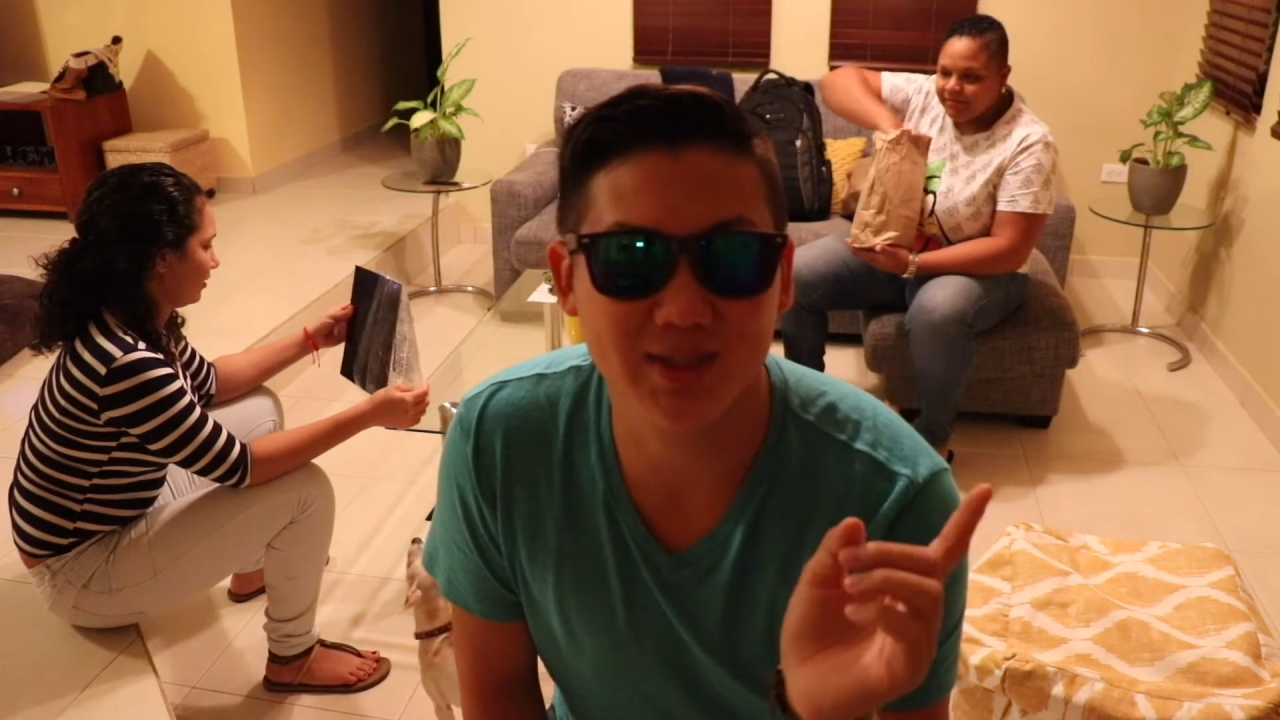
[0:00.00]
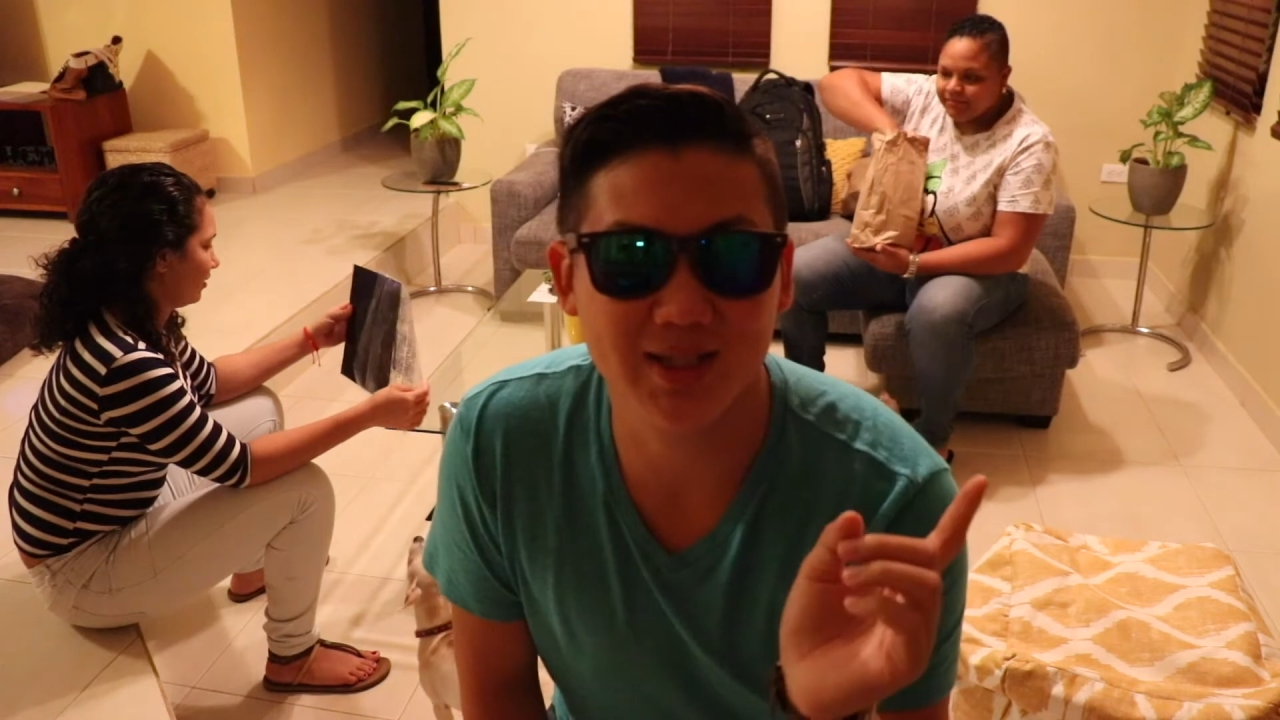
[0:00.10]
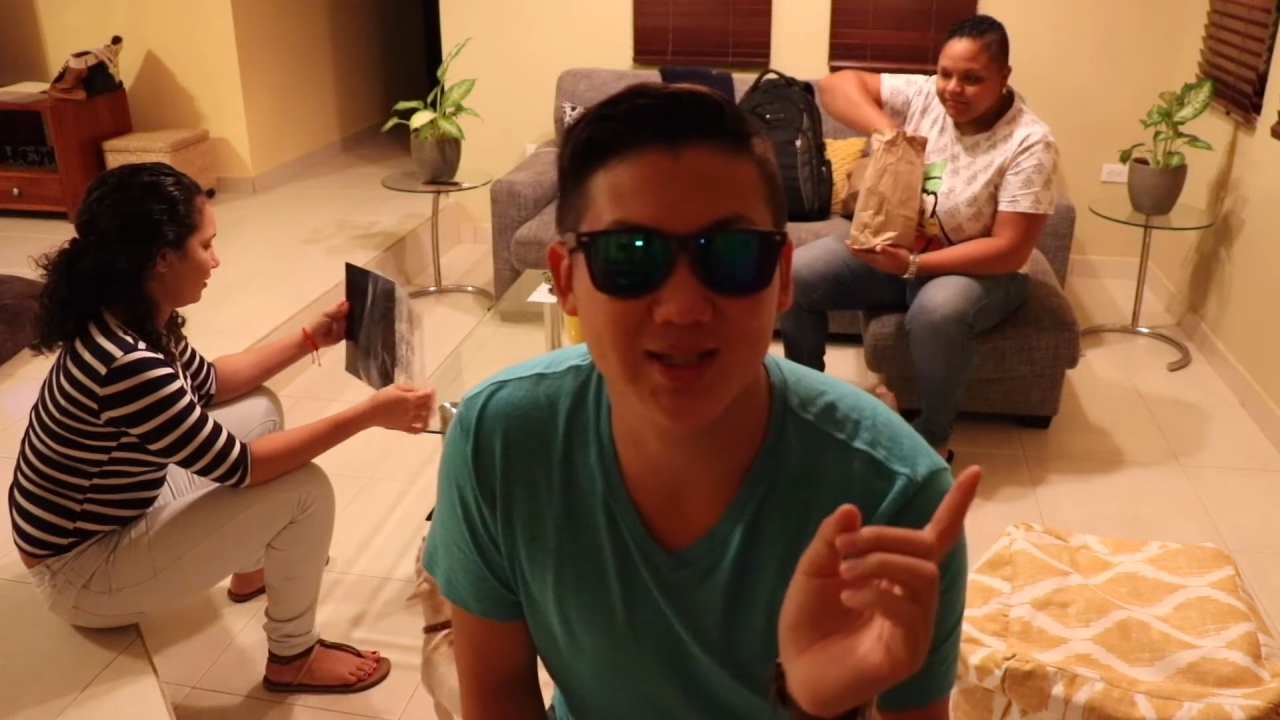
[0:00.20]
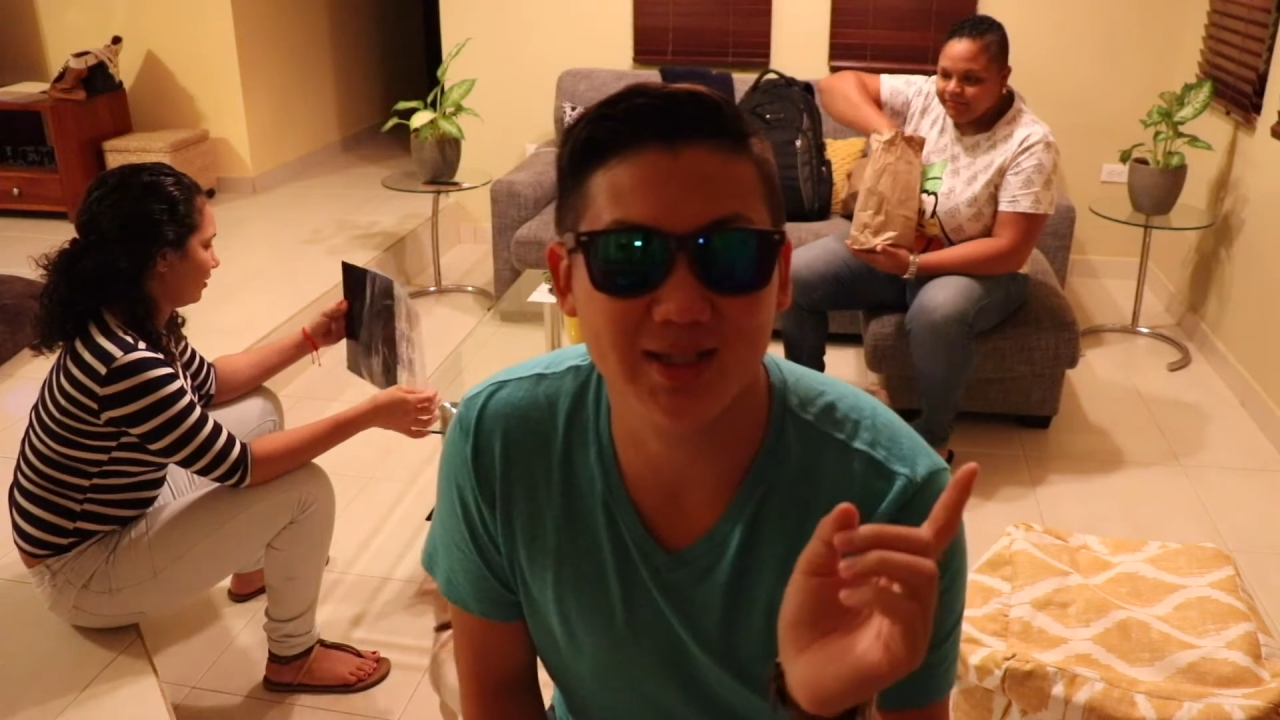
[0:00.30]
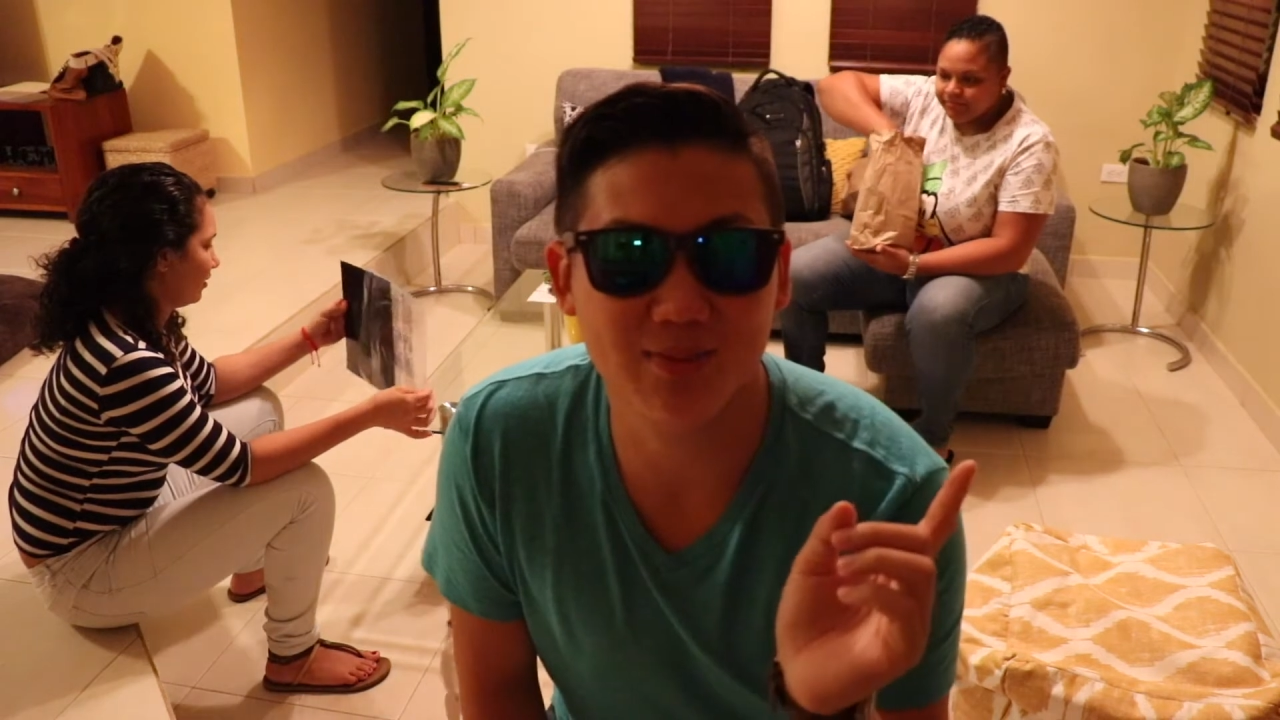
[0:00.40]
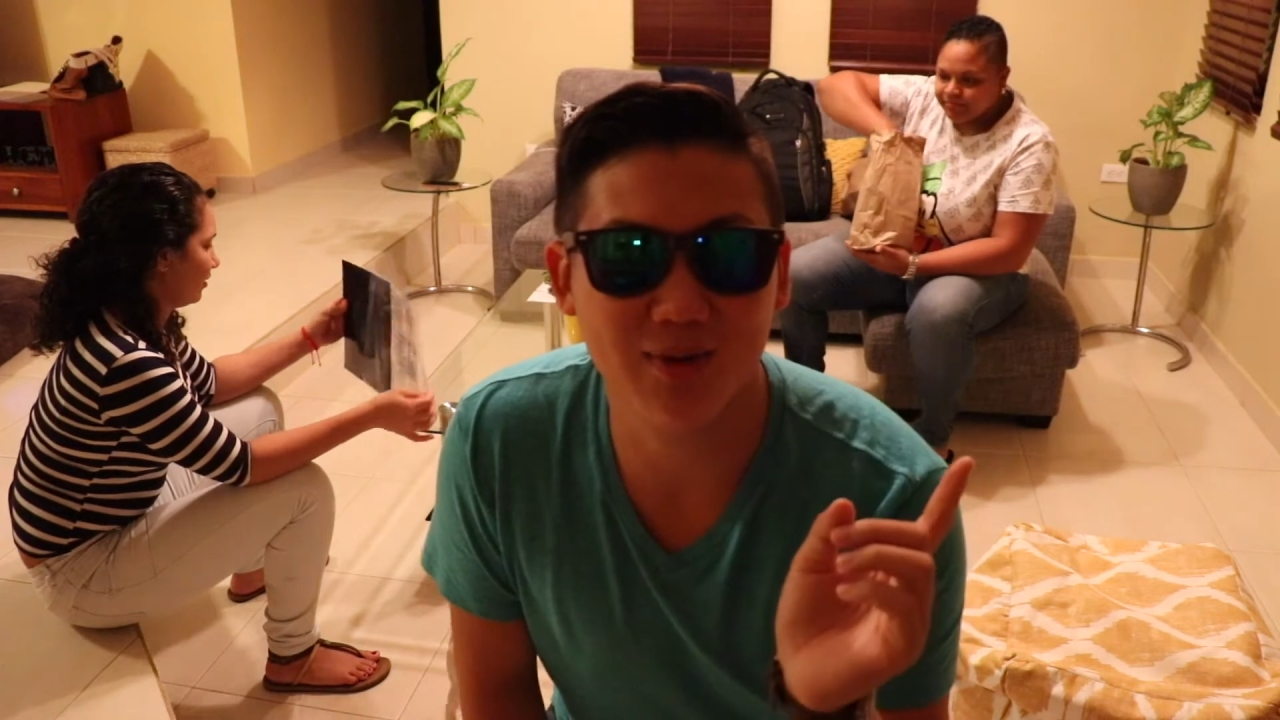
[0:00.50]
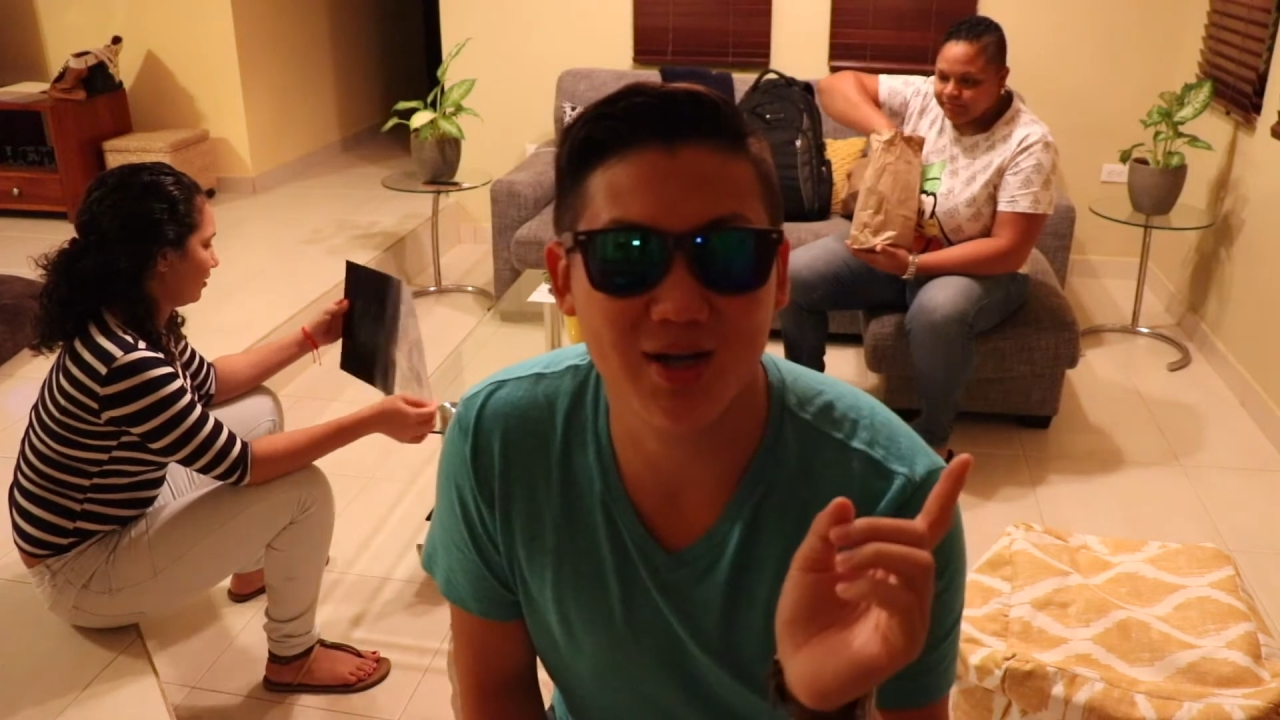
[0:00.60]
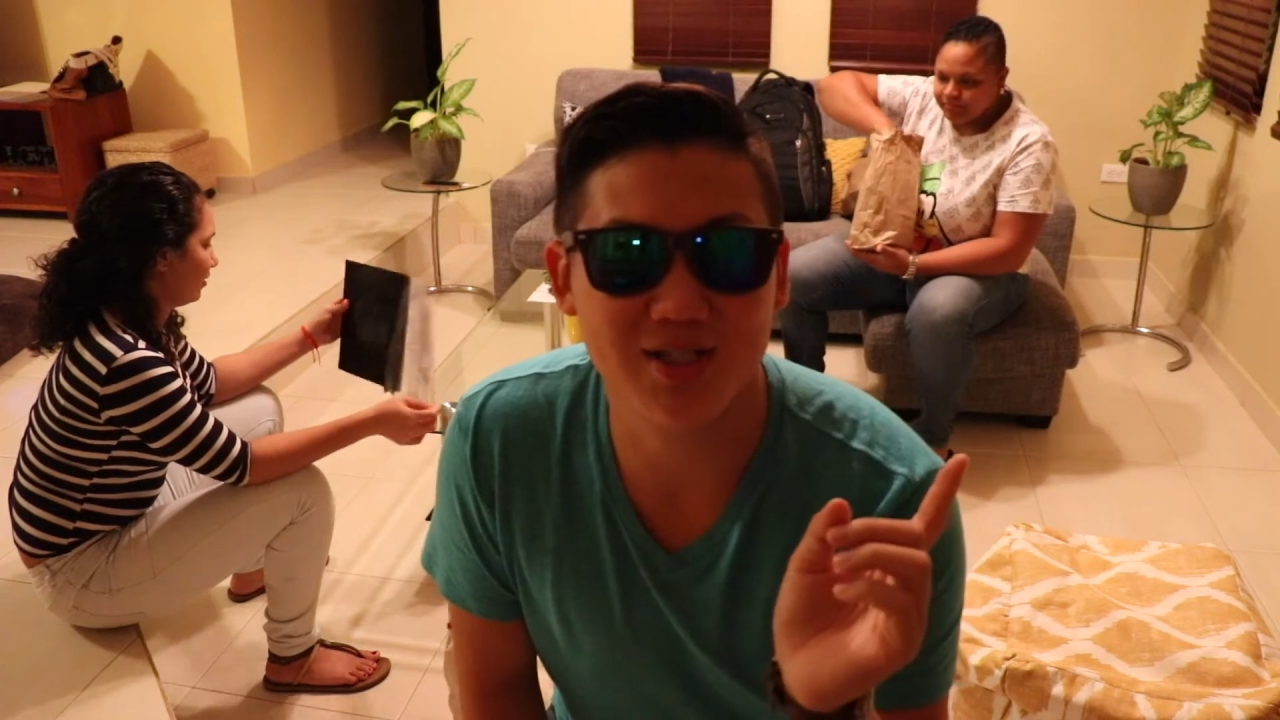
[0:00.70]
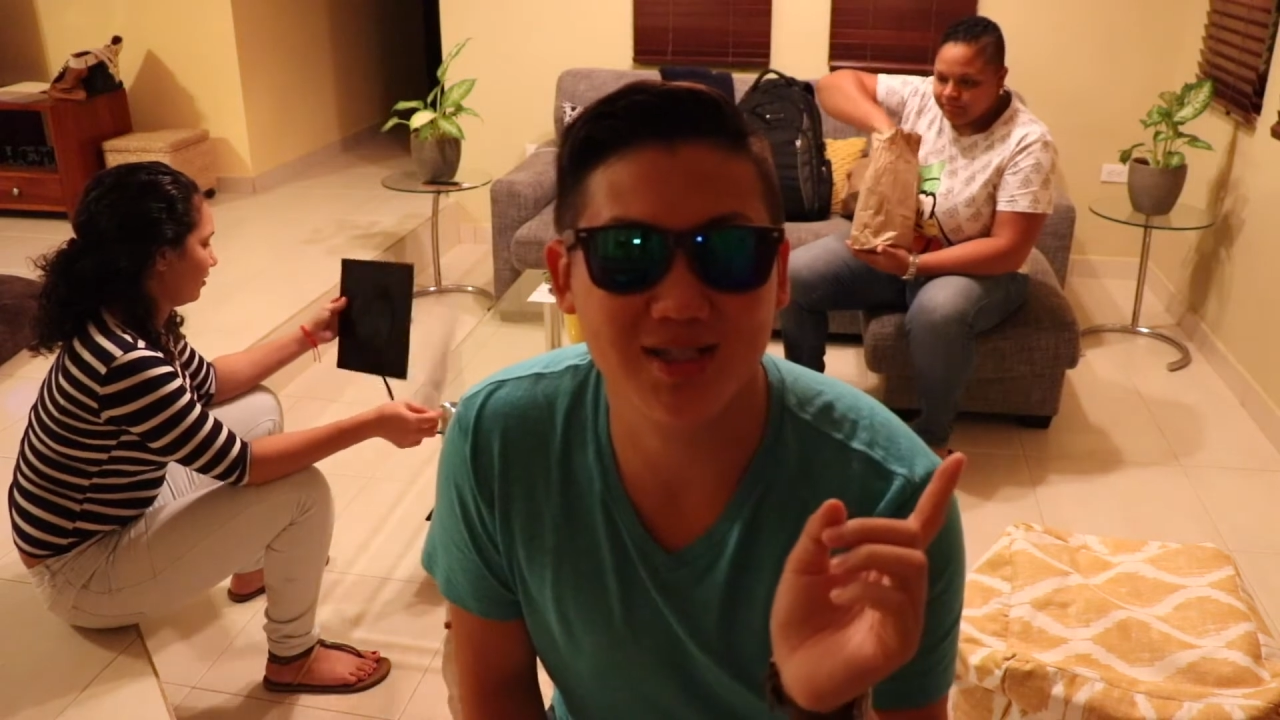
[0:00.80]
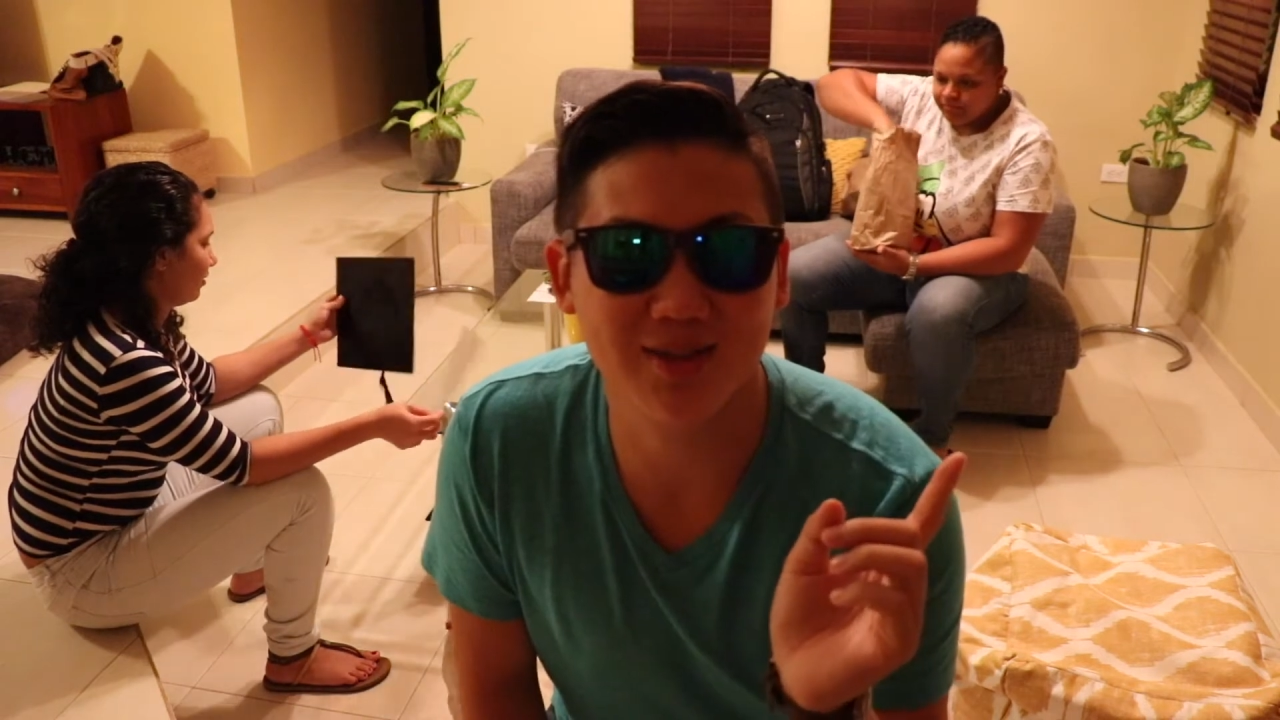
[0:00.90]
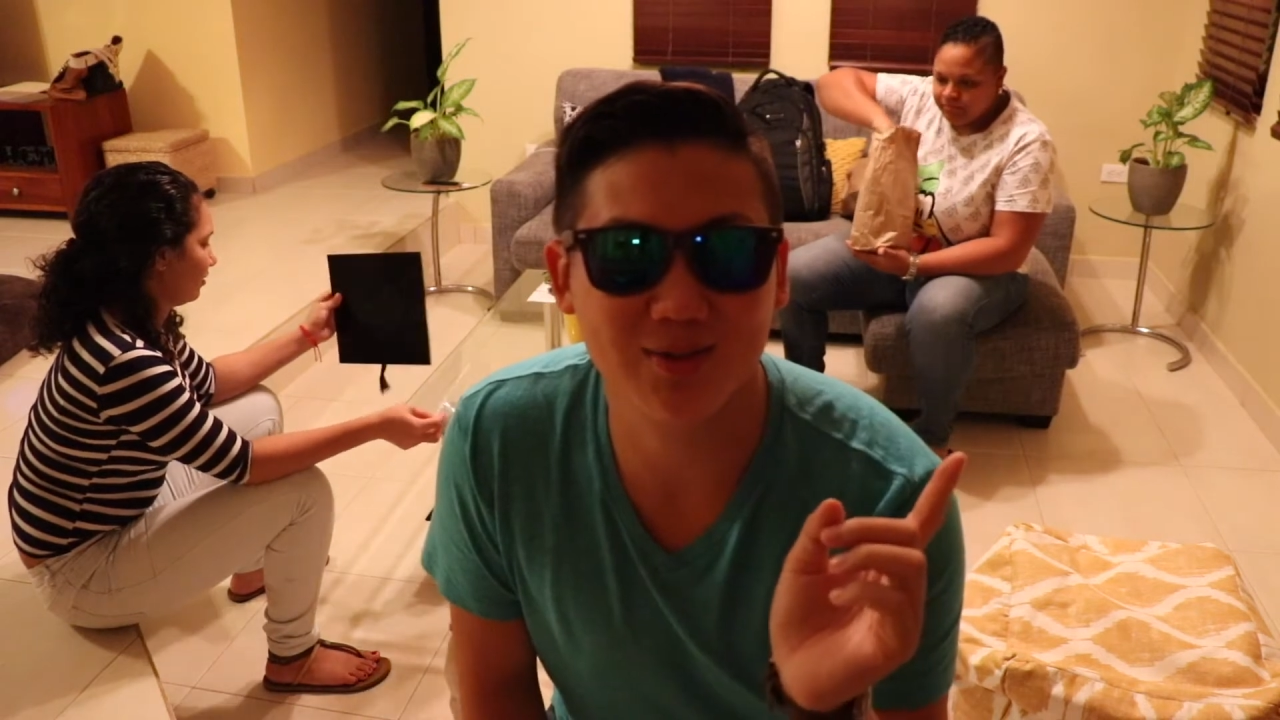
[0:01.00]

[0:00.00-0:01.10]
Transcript: was in this project